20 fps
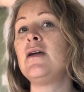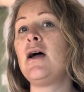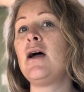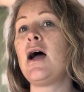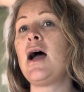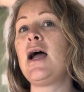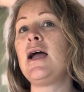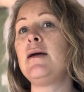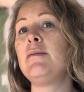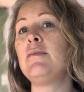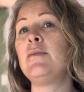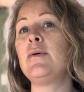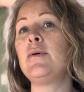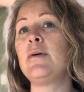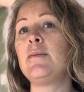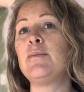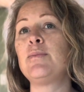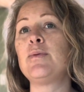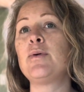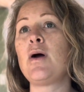I'm a
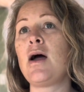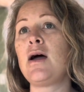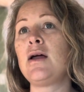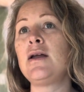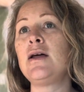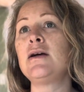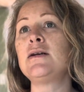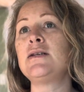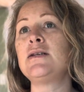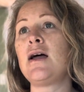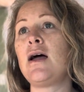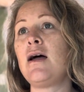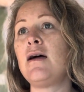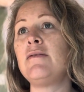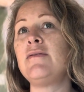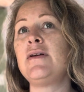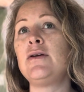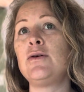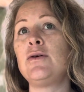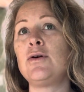product of and